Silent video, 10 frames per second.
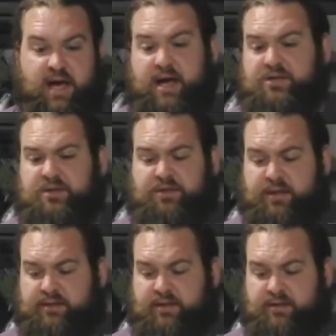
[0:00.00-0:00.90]
I actually
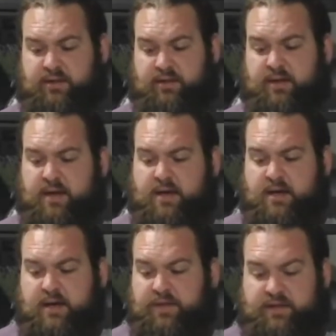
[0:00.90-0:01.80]
think that the
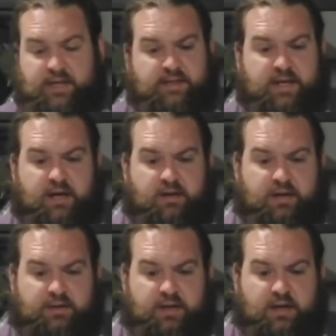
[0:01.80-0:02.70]

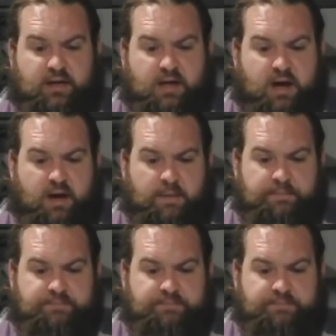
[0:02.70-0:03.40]
detail and the